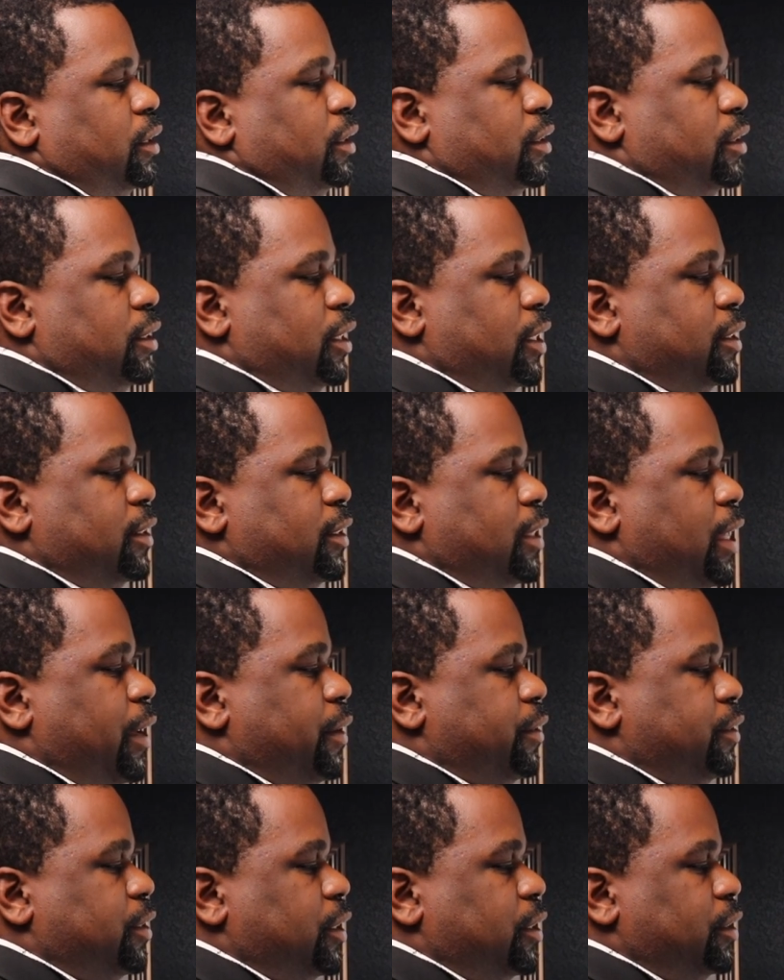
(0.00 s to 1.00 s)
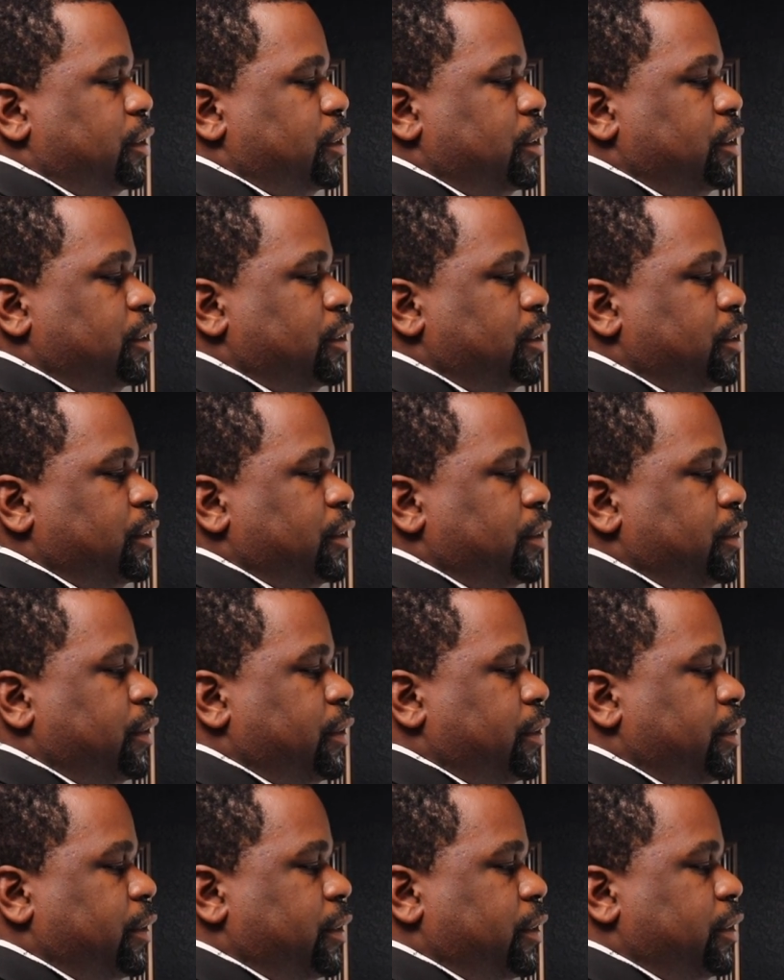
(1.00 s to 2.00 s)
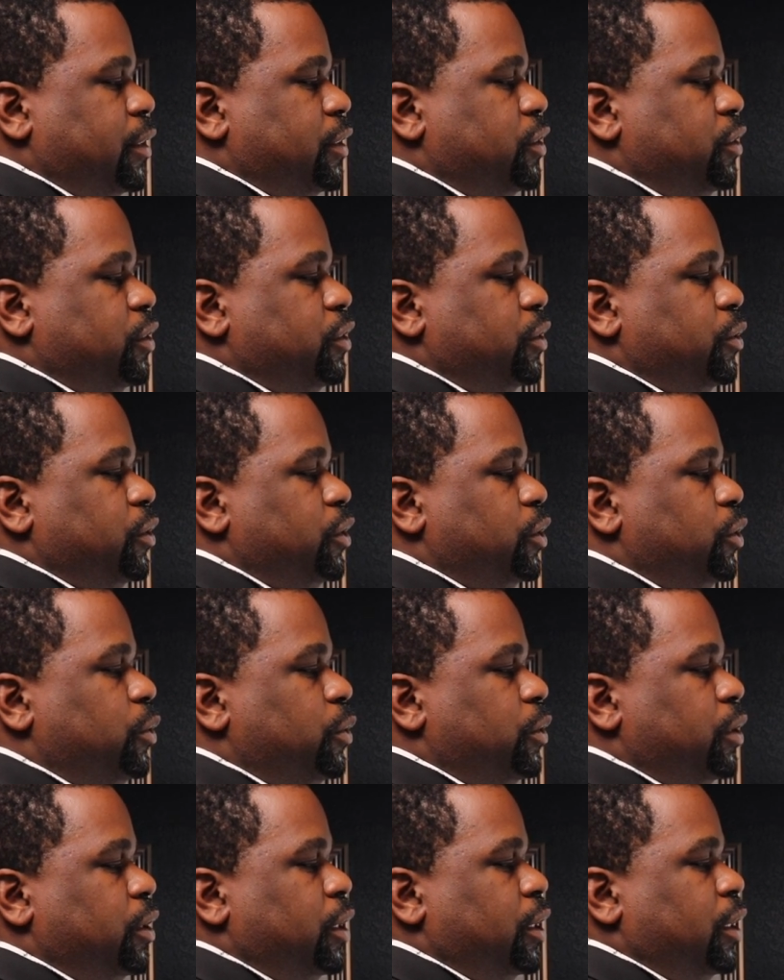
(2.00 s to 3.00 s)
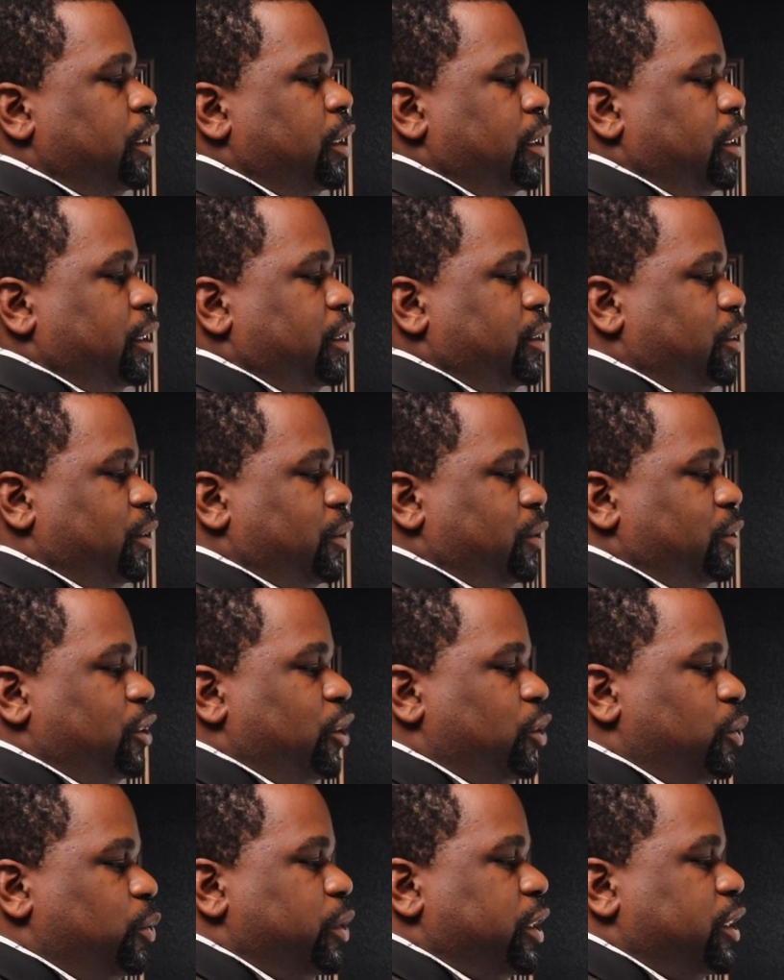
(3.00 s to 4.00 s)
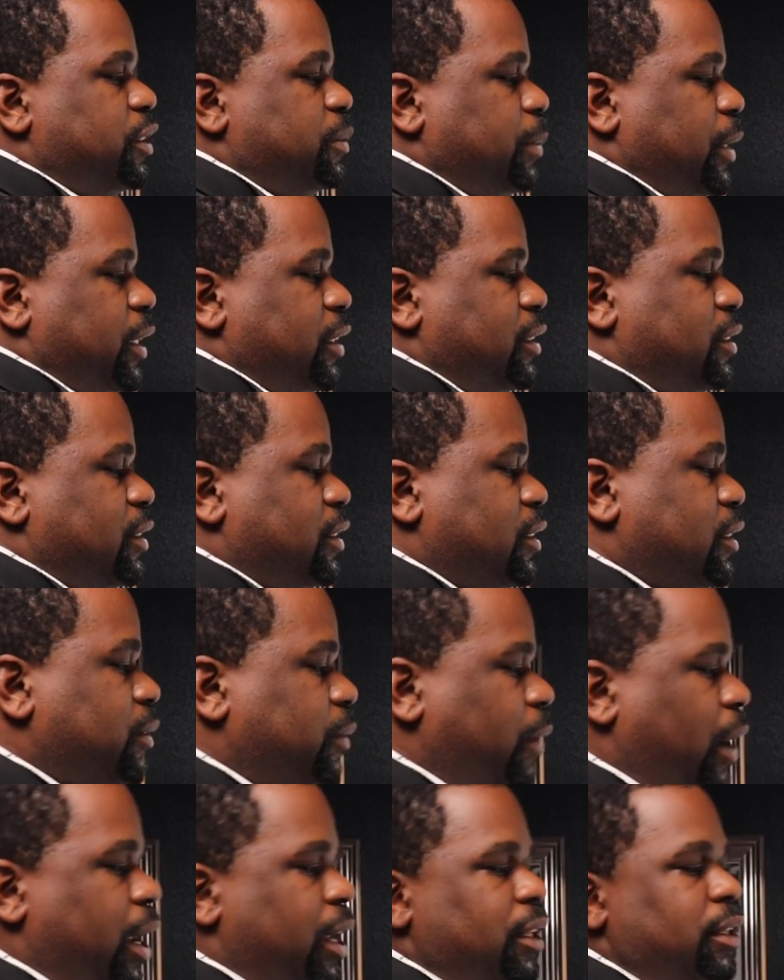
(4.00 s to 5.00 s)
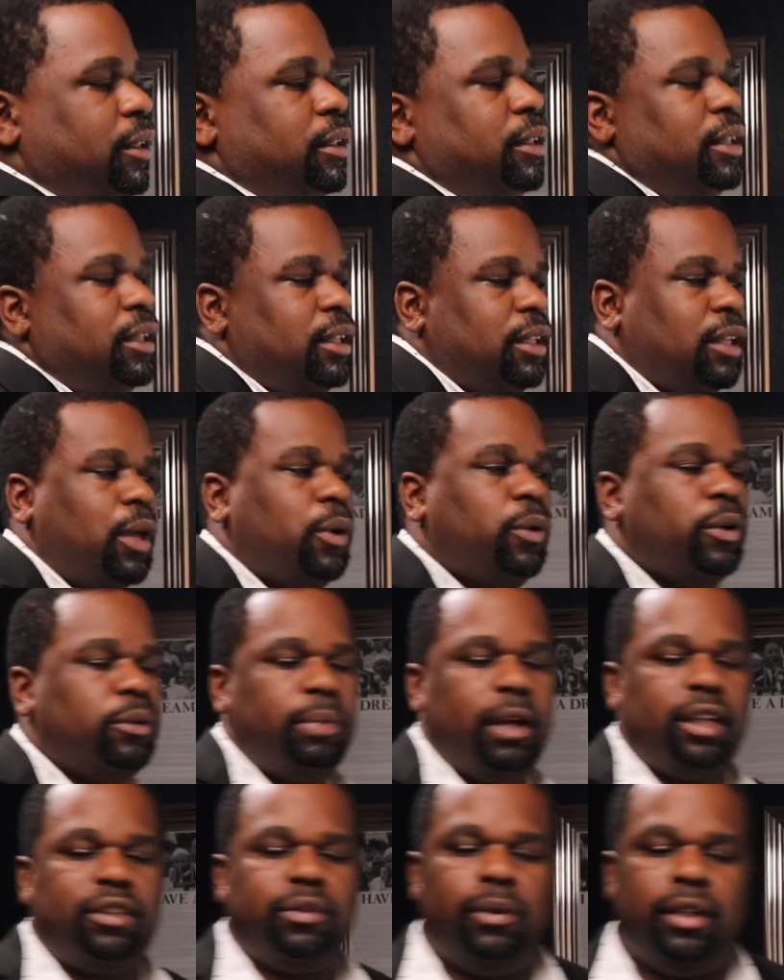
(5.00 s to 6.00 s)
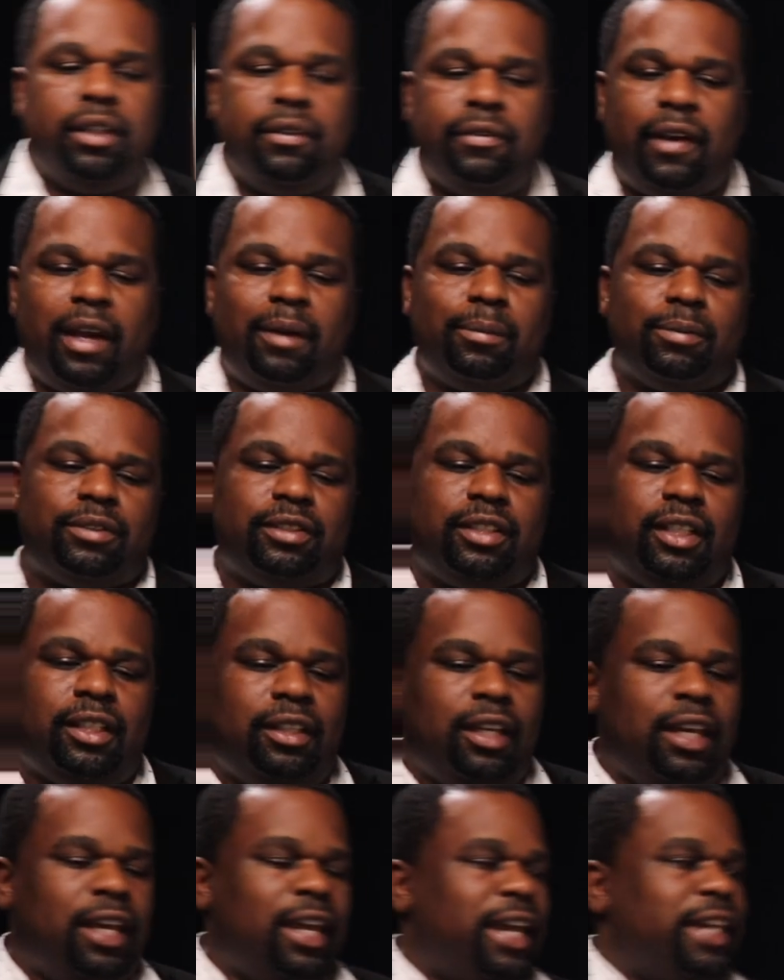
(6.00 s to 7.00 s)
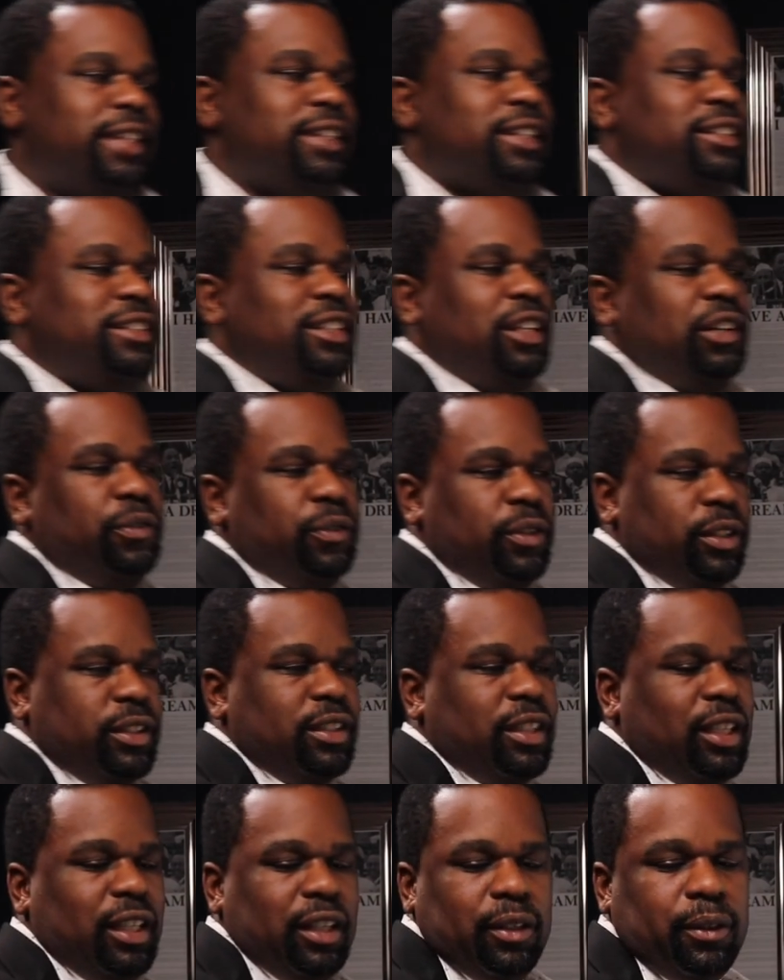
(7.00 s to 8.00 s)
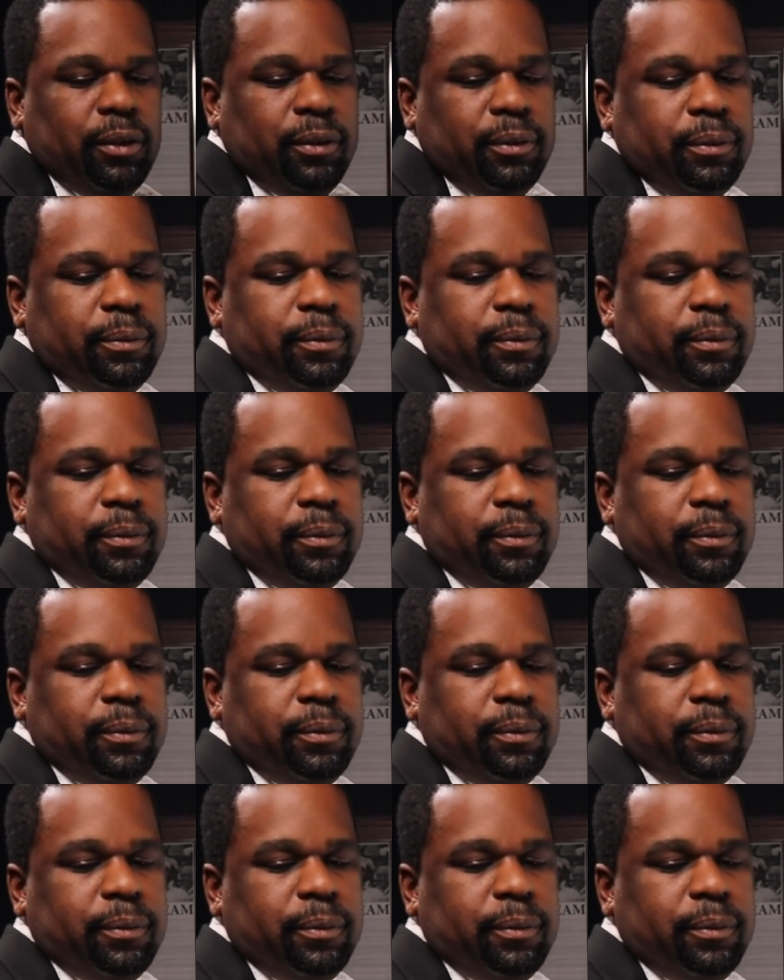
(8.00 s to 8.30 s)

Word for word: six thousand. This is your new, your new expense, right? Lowered by twenty-five percent, and the difference here